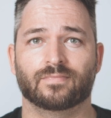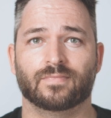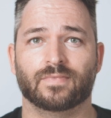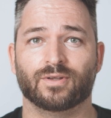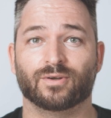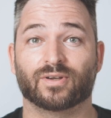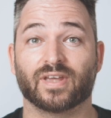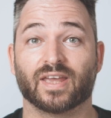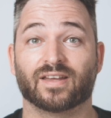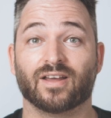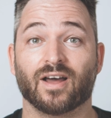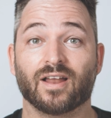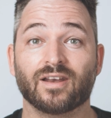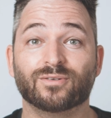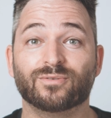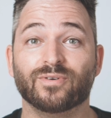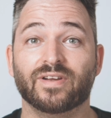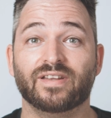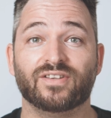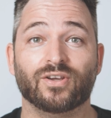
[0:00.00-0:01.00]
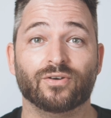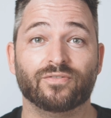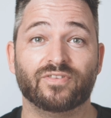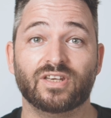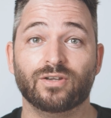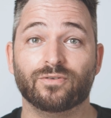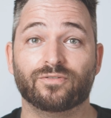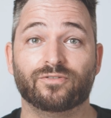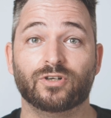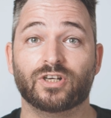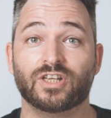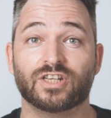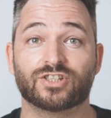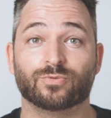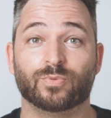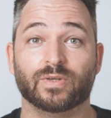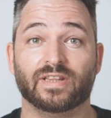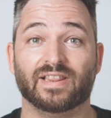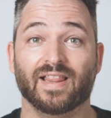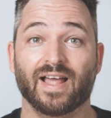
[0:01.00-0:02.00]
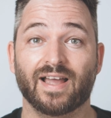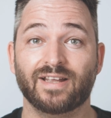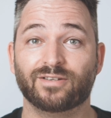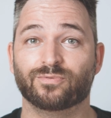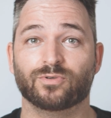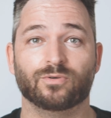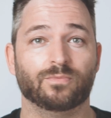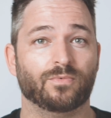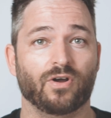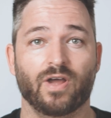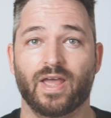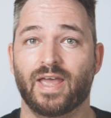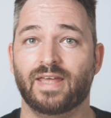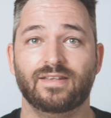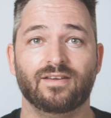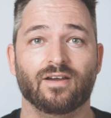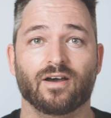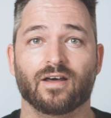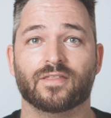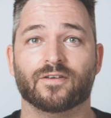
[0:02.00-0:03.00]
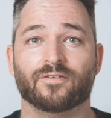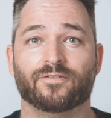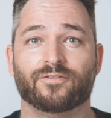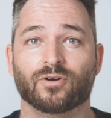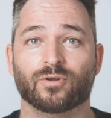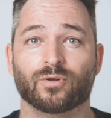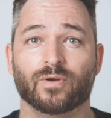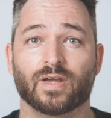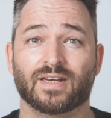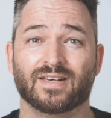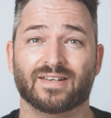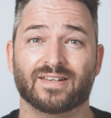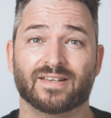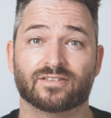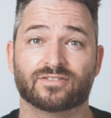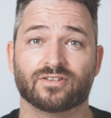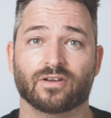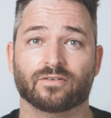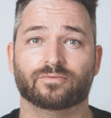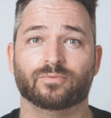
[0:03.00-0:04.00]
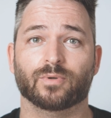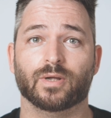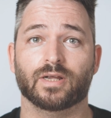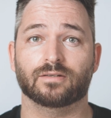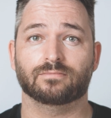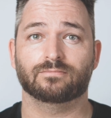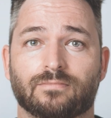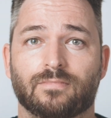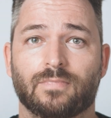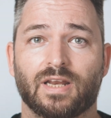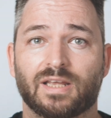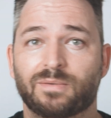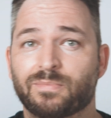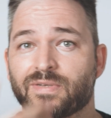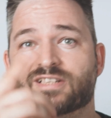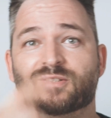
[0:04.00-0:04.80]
You can color grade your video footage with Lightroom or any other photo editing software. Let me